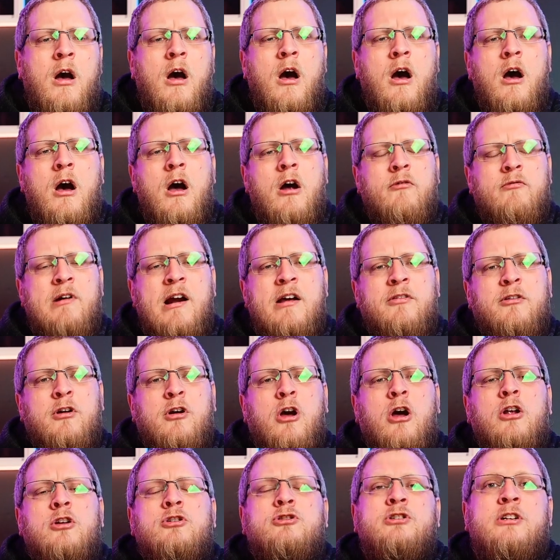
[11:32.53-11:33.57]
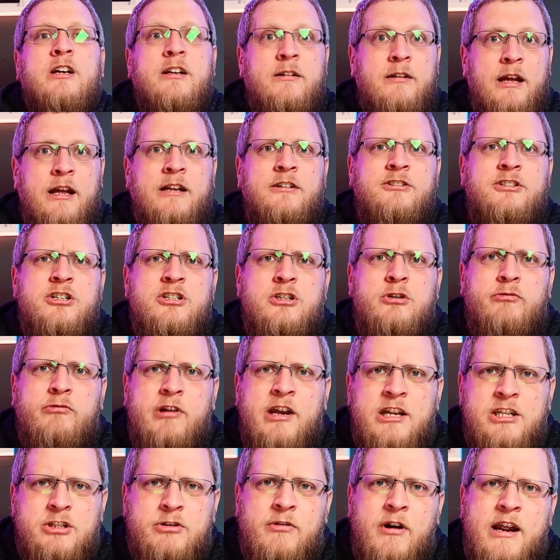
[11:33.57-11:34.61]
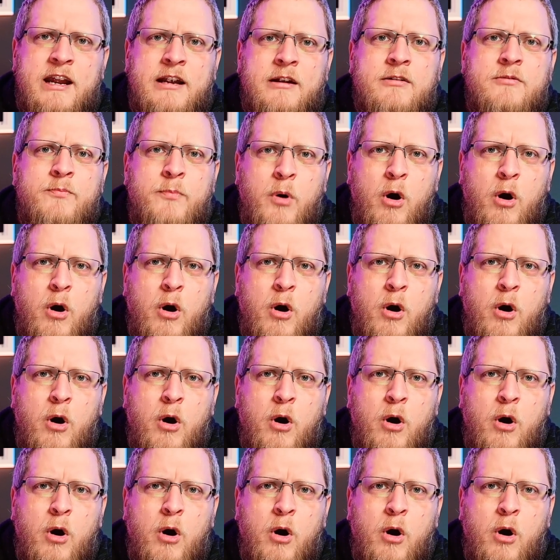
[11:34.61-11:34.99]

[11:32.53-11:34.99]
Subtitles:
around the country, and just to reiterate,